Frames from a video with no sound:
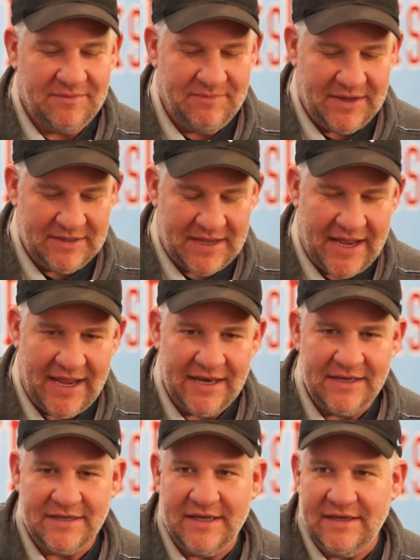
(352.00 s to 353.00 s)
a
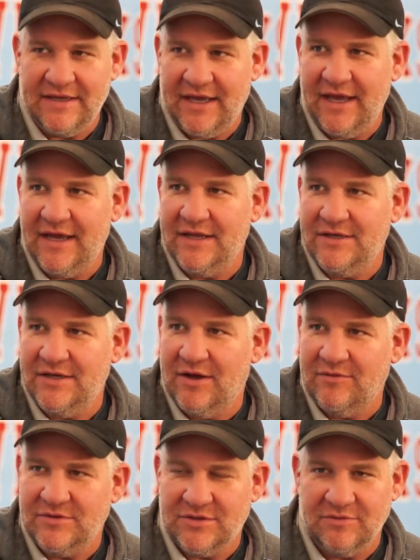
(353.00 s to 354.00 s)
big-handed kid,
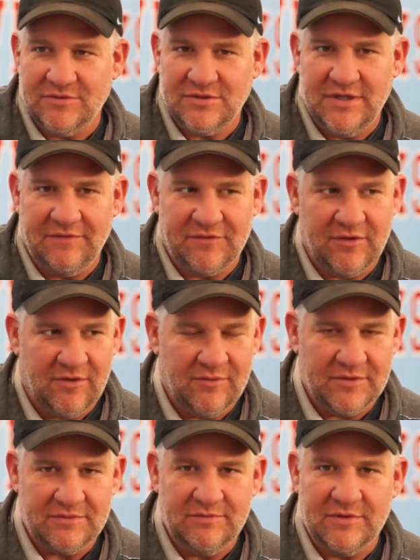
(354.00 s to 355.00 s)
and so it's difficult
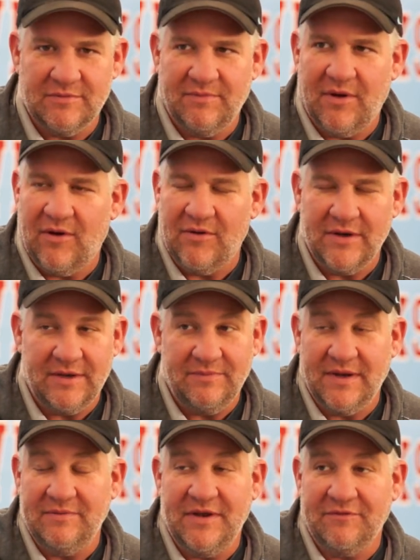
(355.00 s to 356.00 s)
with the ball, and it'd
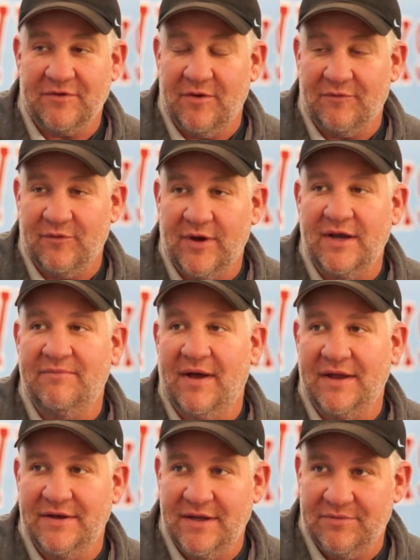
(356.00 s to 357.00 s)
been difficult for
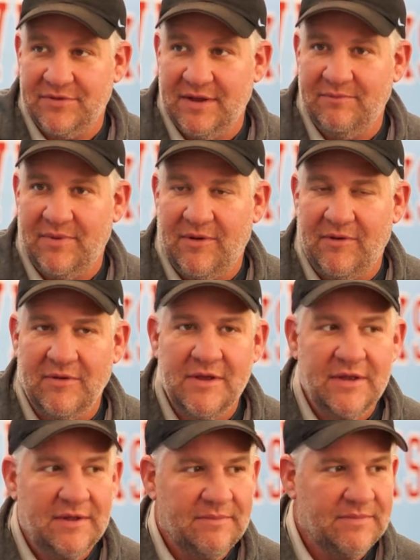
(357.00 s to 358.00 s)
anybody to deal with that ball,
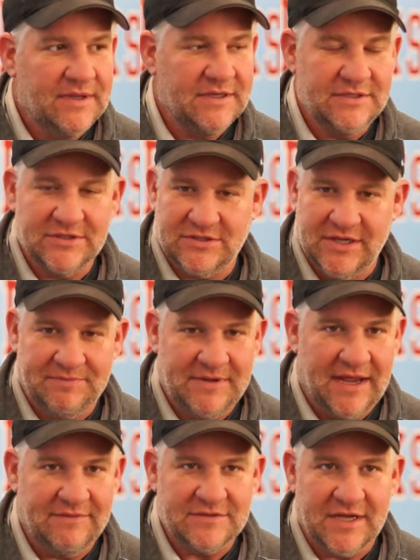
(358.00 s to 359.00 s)
but it just slipped
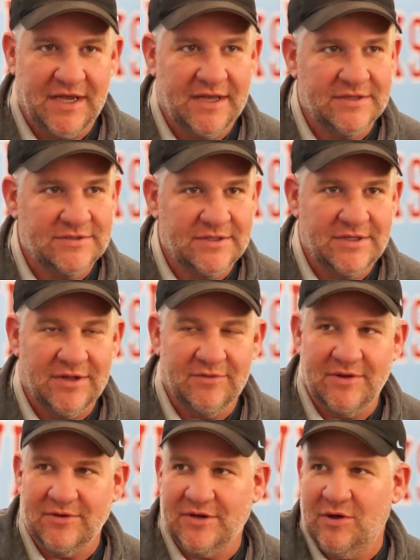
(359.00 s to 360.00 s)
out of his hands, and
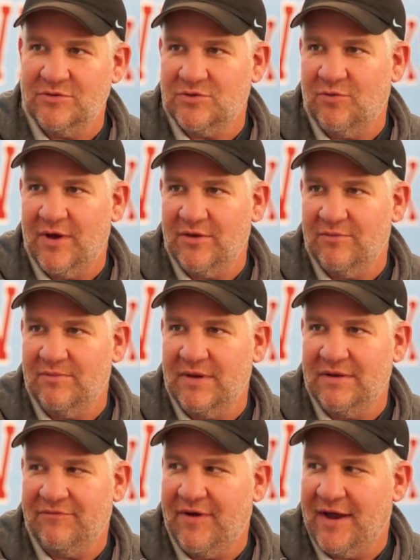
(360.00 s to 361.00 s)
there goes the weather
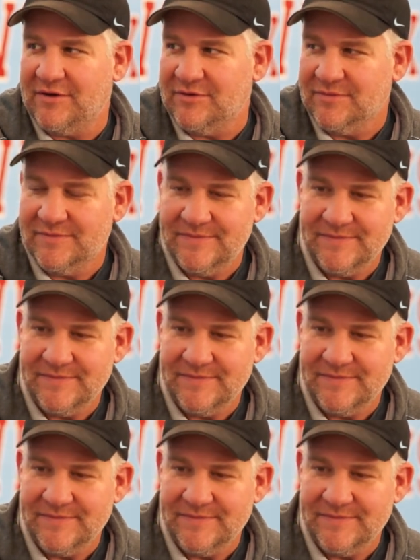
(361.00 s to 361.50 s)
being a factor.